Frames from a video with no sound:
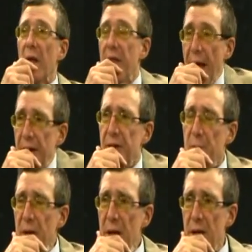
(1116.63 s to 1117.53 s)
That to
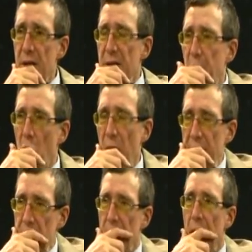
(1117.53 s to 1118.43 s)
me is the
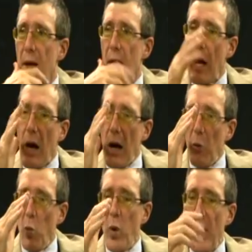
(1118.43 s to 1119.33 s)
point
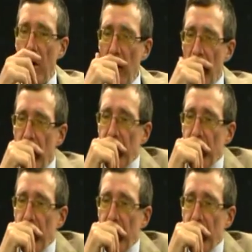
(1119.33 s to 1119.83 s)
where